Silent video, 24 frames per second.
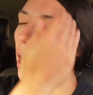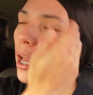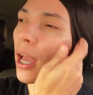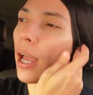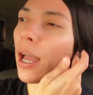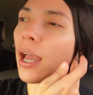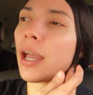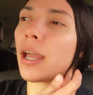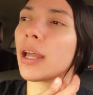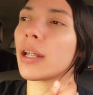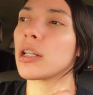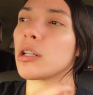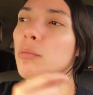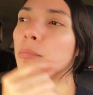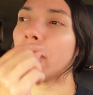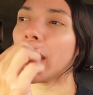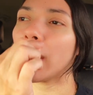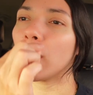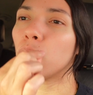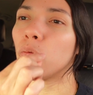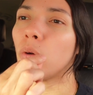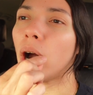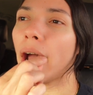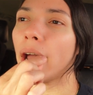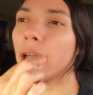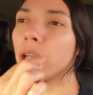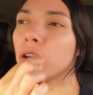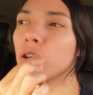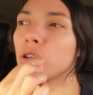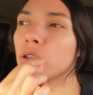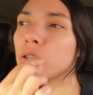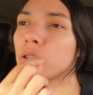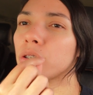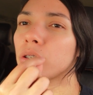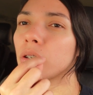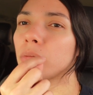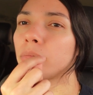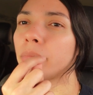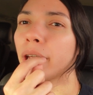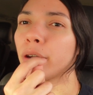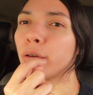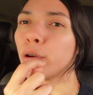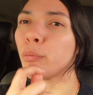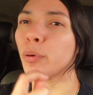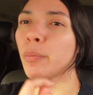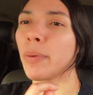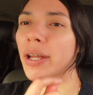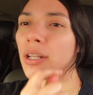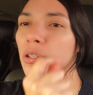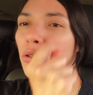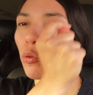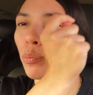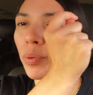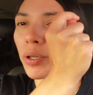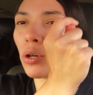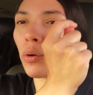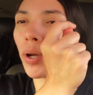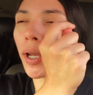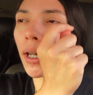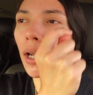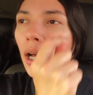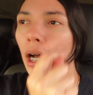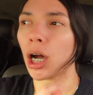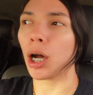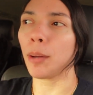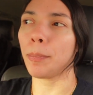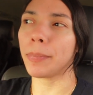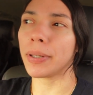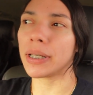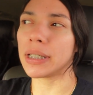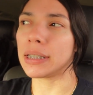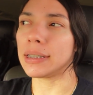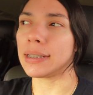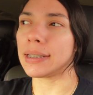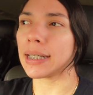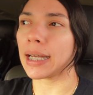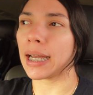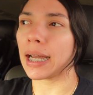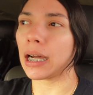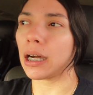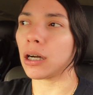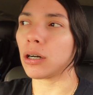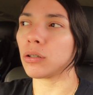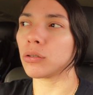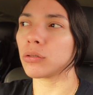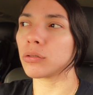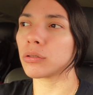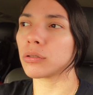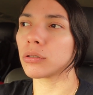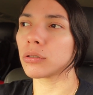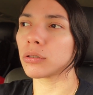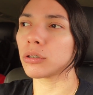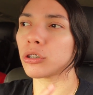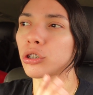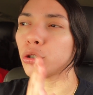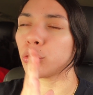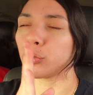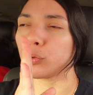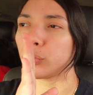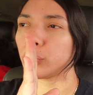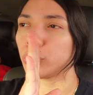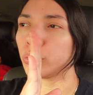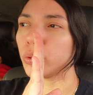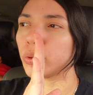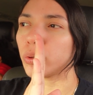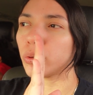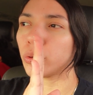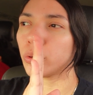And my wires, my rubber bands will be going up and down to